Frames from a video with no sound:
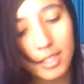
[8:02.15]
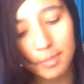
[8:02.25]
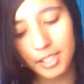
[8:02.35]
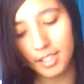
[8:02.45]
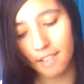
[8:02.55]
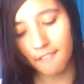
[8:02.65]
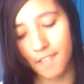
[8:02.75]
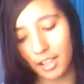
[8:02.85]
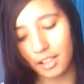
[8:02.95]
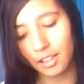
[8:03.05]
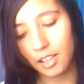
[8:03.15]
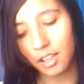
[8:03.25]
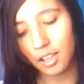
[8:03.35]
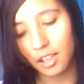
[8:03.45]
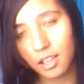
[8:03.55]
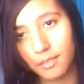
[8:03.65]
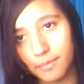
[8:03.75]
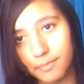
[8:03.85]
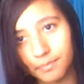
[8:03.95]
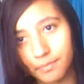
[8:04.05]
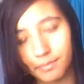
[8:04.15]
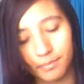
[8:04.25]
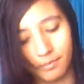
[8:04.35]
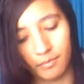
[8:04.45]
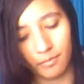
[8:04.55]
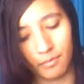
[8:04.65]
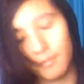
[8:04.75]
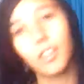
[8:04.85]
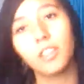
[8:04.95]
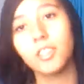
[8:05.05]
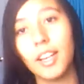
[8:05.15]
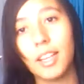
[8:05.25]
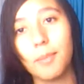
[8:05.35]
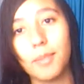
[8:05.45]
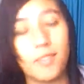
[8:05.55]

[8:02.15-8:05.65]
specifically. I'm trying to keep